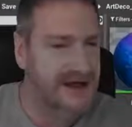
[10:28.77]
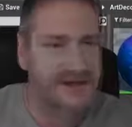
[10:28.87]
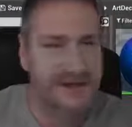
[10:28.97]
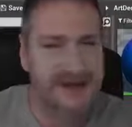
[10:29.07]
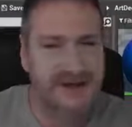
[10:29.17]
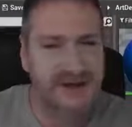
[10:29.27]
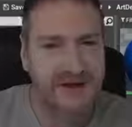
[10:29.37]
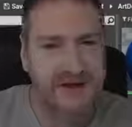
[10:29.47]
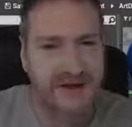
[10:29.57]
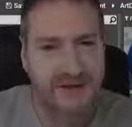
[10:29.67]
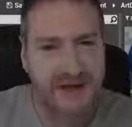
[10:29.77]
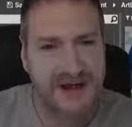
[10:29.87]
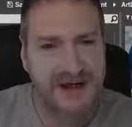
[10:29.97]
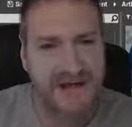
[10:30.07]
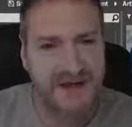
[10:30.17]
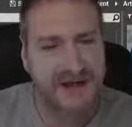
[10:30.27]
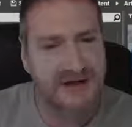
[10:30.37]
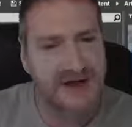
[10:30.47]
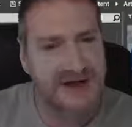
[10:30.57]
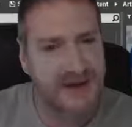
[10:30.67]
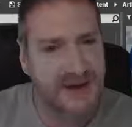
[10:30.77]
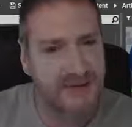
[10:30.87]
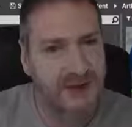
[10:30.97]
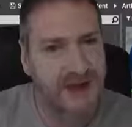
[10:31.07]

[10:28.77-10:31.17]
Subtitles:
it's based on a piece of glassware